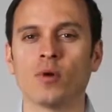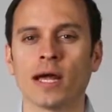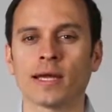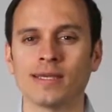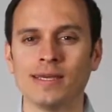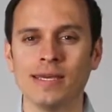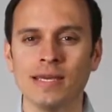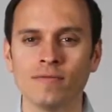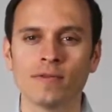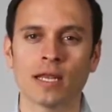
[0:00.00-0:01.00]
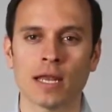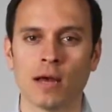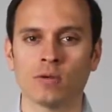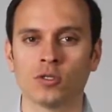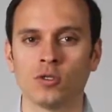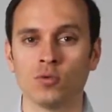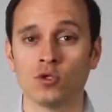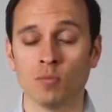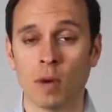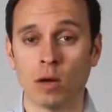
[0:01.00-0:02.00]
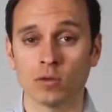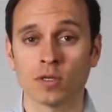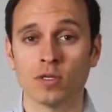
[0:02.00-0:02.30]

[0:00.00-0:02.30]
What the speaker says: bracket even allows you to mount